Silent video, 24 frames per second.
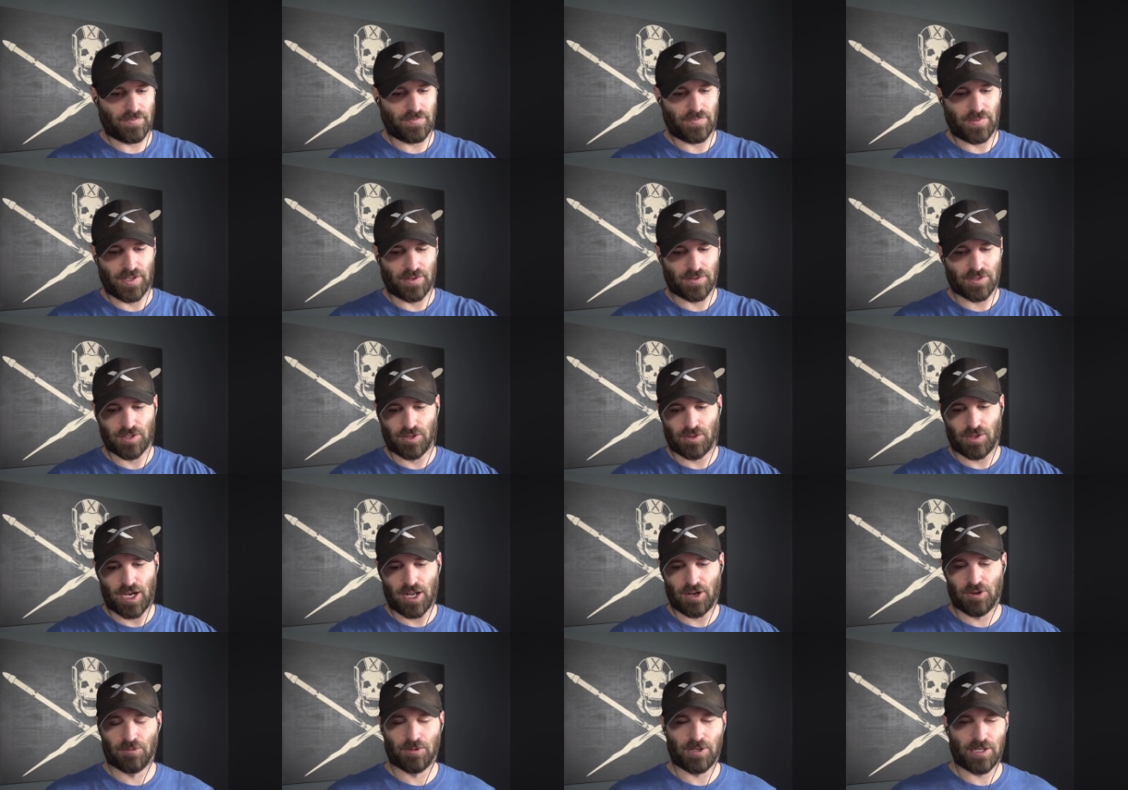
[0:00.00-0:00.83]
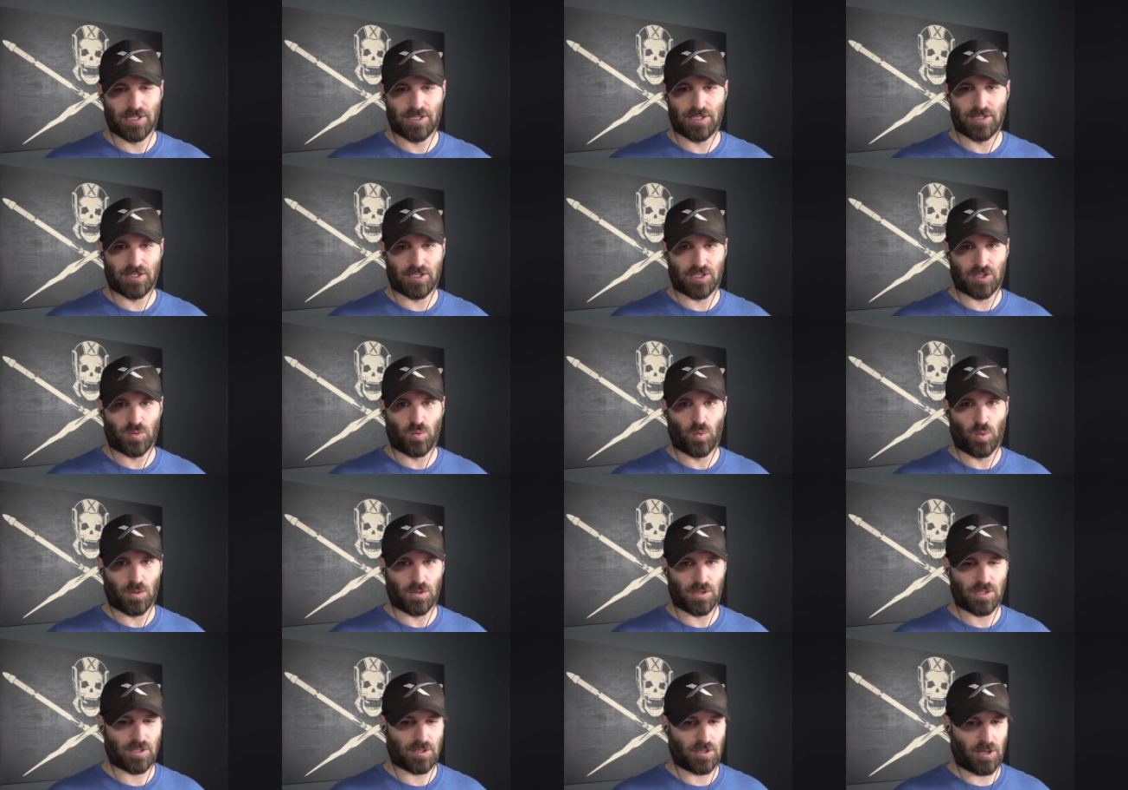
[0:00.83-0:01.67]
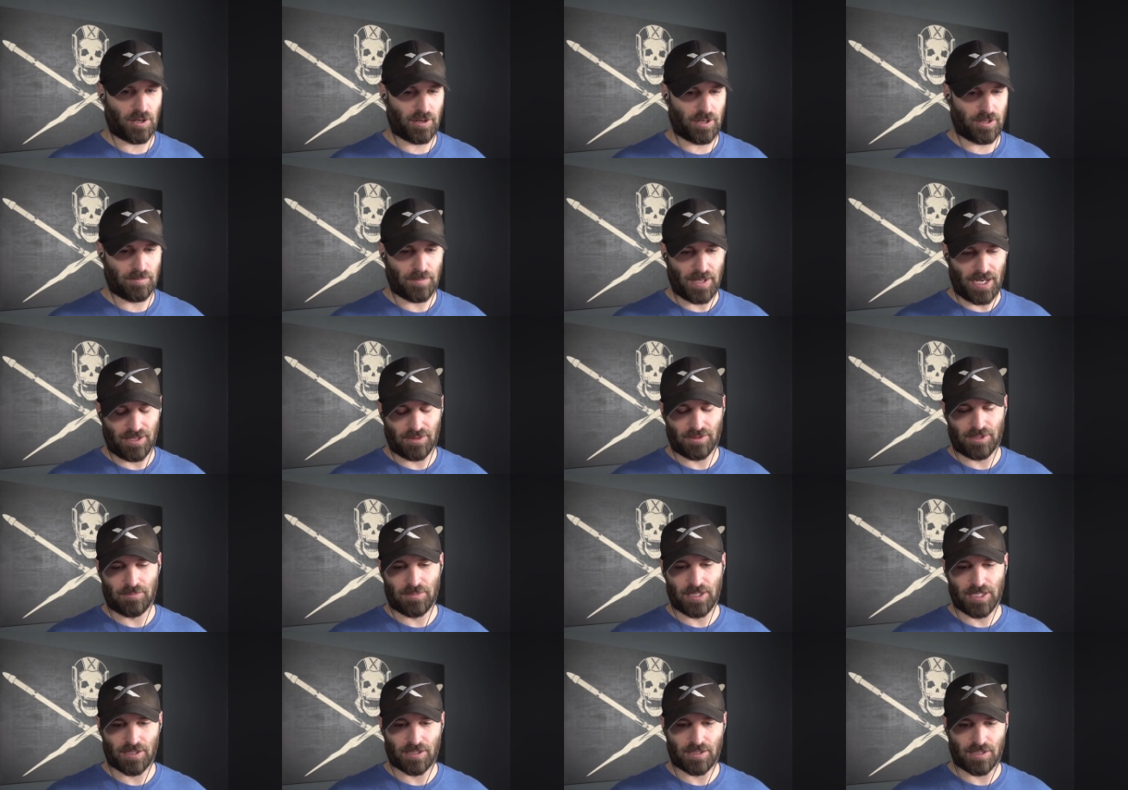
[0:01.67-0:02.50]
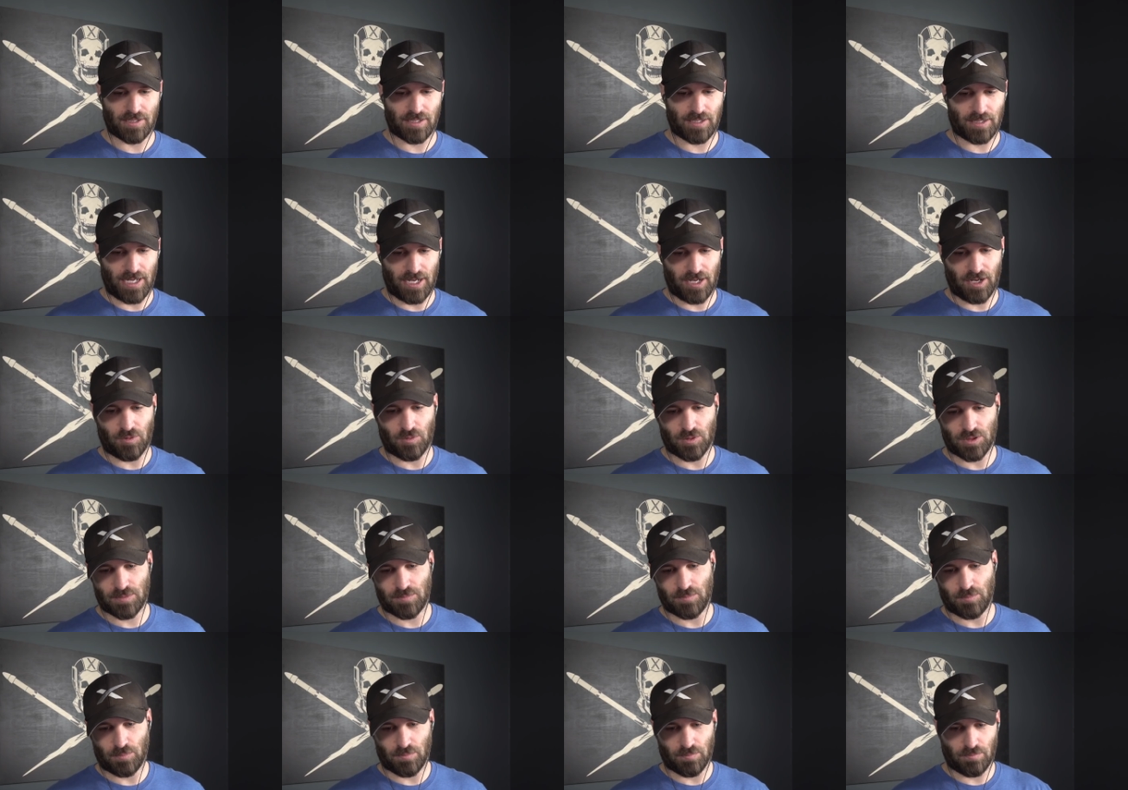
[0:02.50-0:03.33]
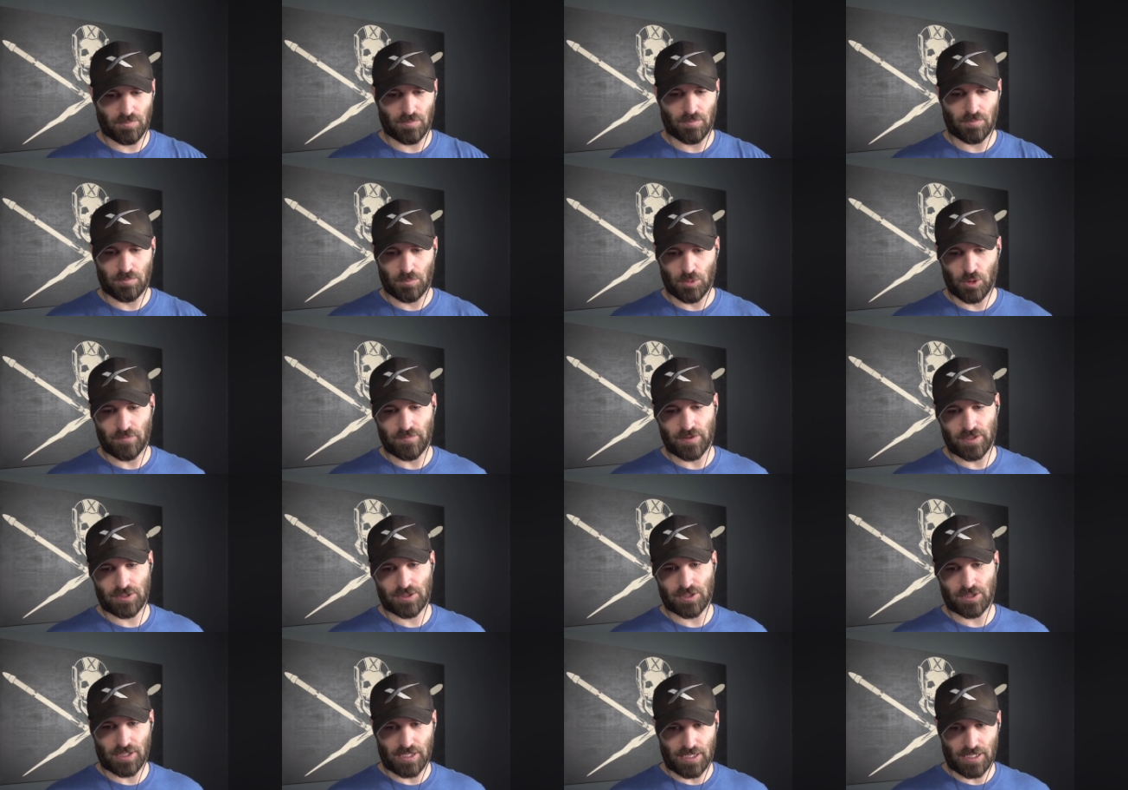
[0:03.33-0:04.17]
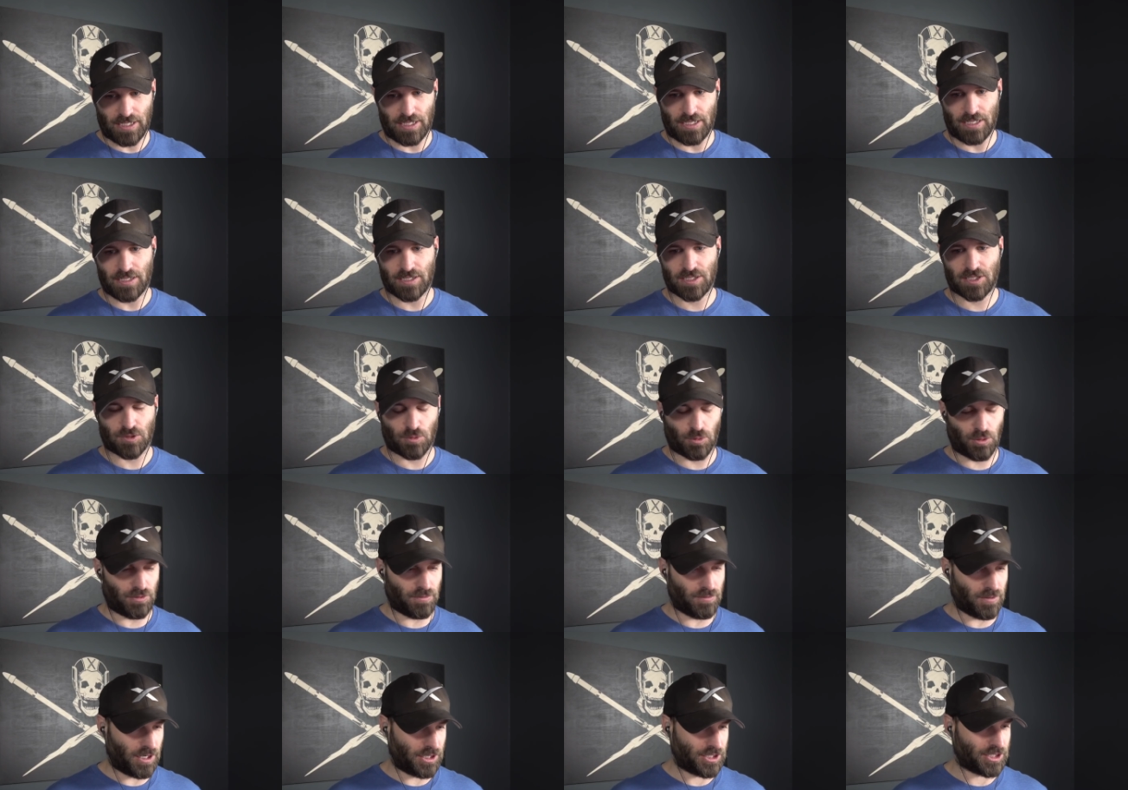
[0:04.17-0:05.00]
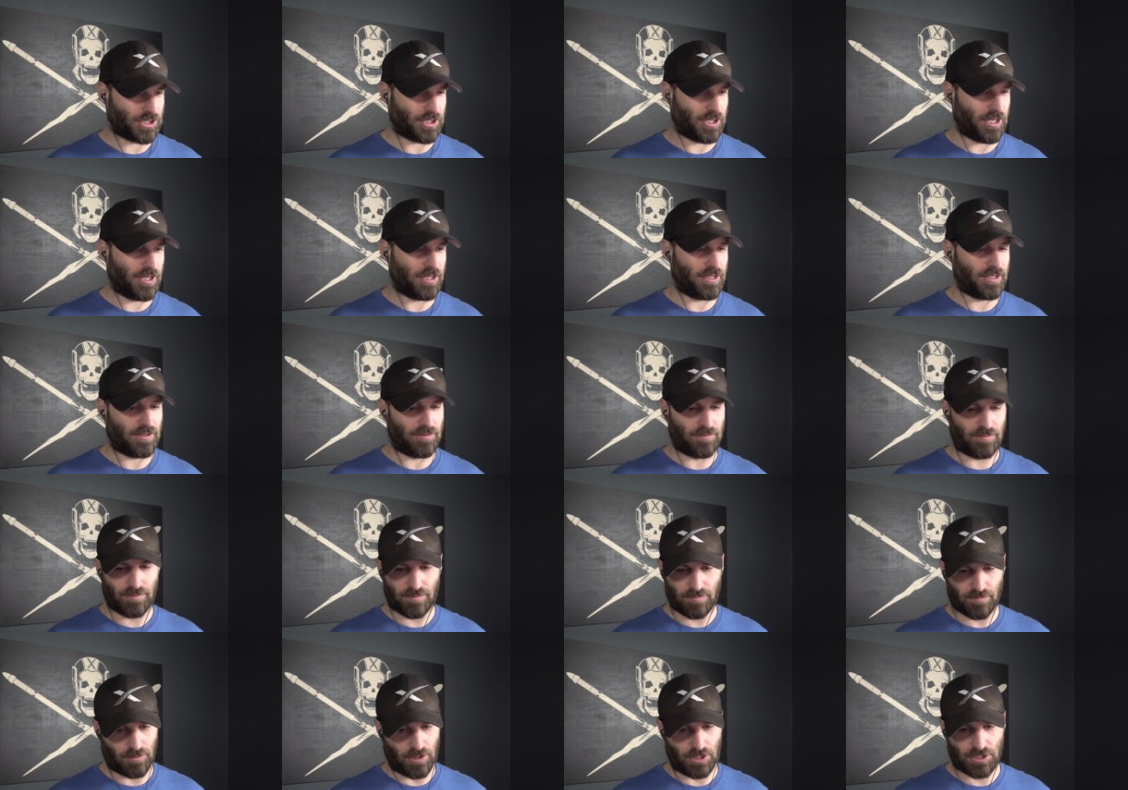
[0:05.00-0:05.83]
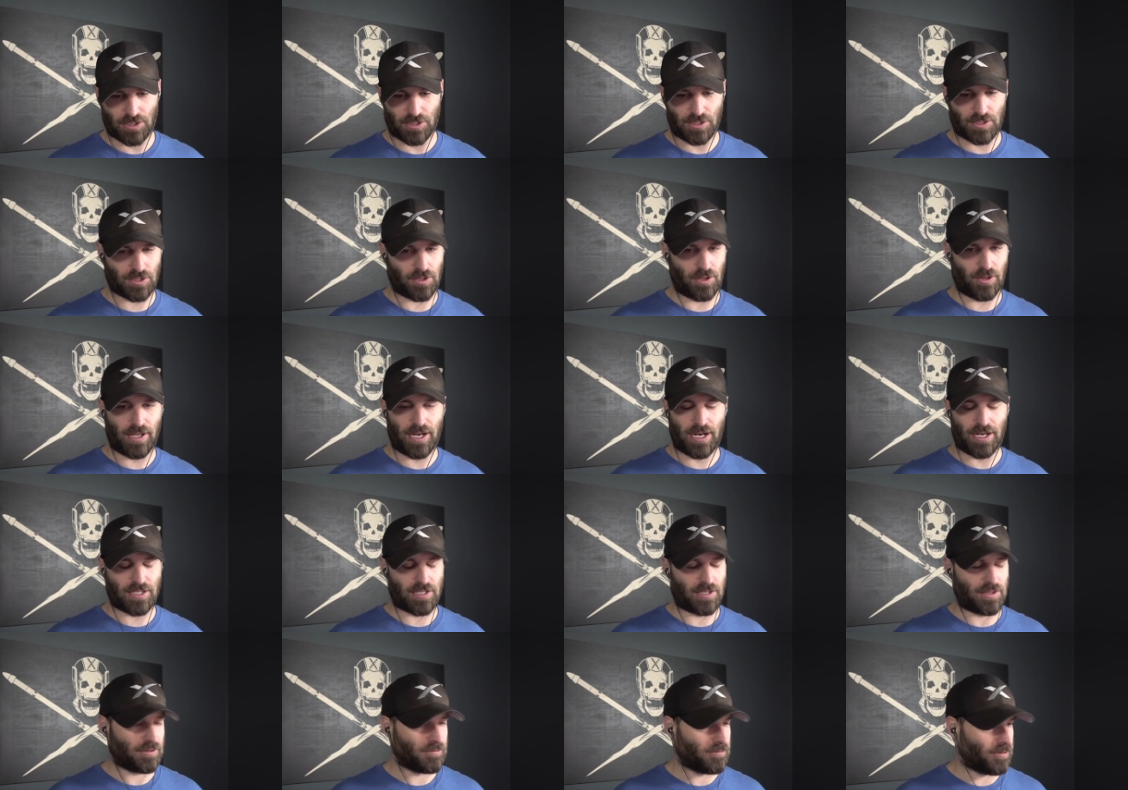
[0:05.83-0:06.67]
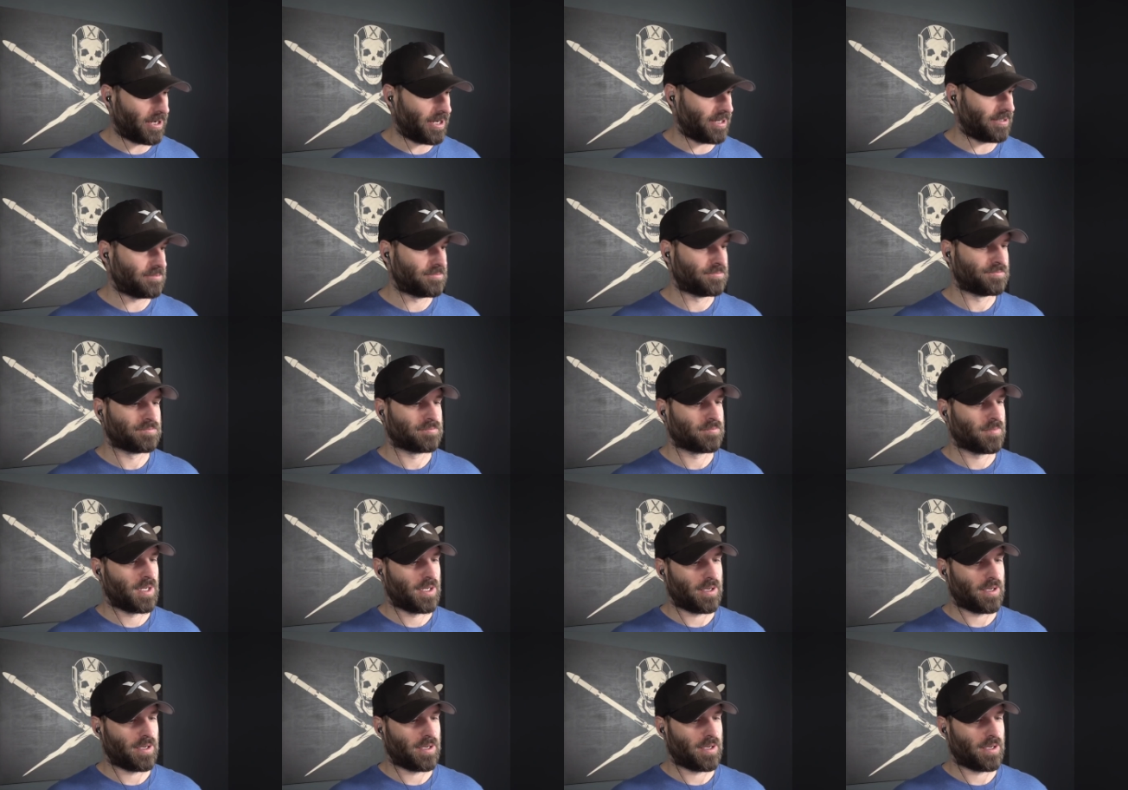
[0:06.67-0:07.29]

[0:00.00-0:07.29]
there's a lot of reasons this war started, mainly because NATO was moving to the east toward Russia, and Russia saw that as a threat.